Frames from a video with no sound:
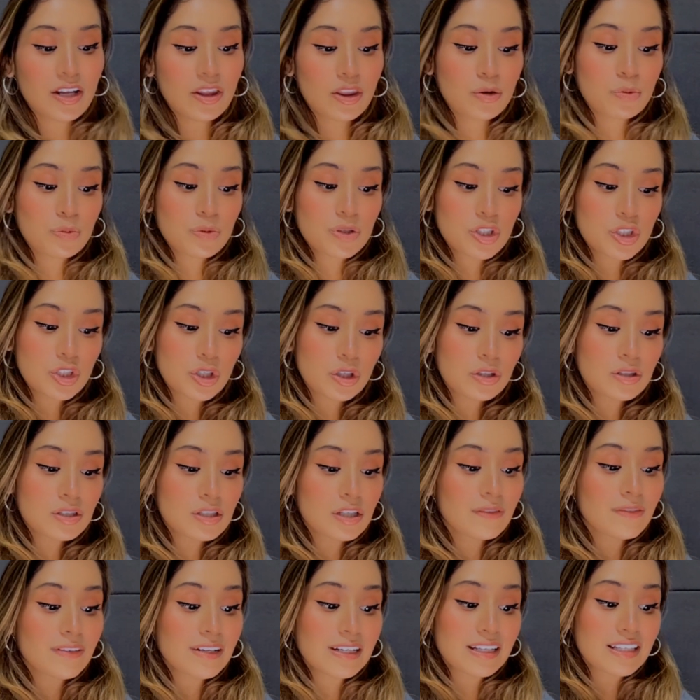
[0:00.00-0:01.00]
the results
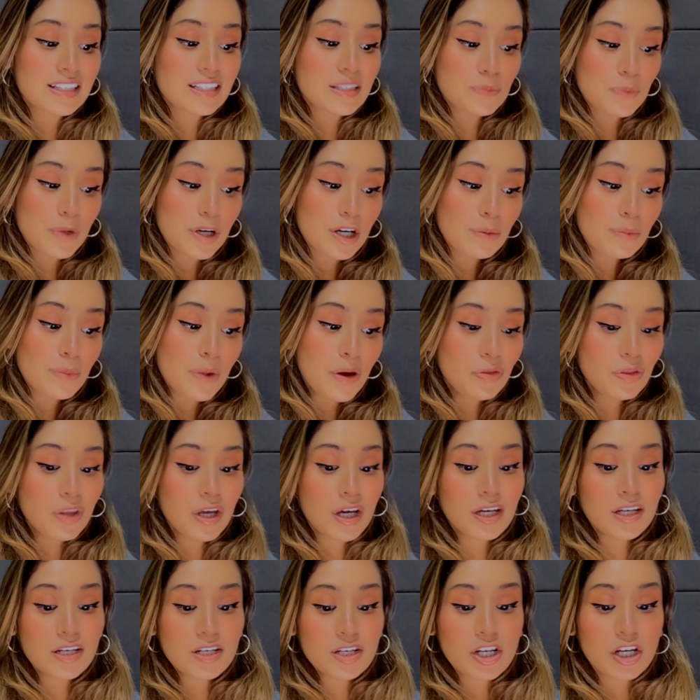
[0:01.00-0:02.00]
of an experiment they
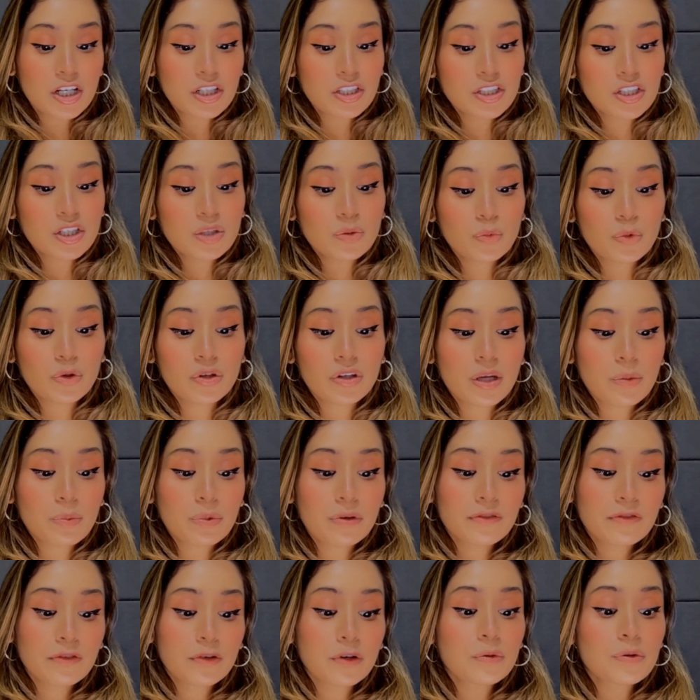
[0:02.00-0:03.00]
conducted where they
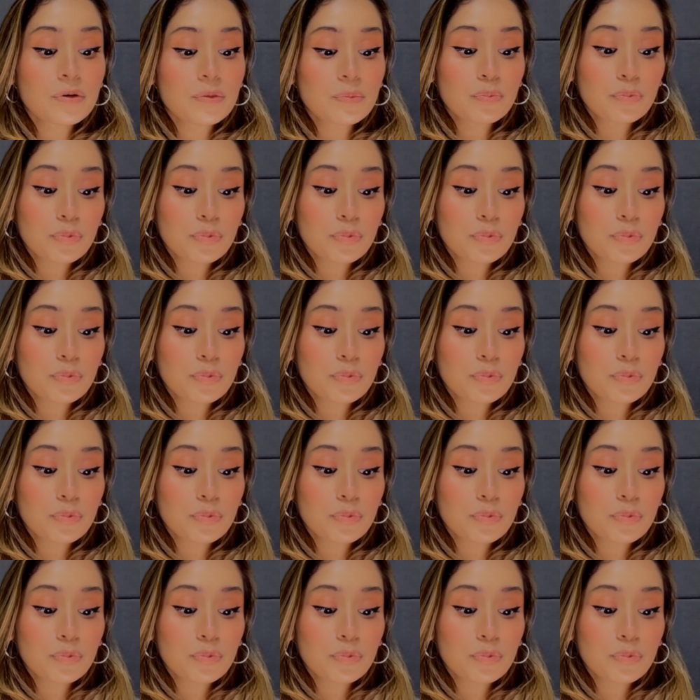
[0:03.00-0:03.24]
performed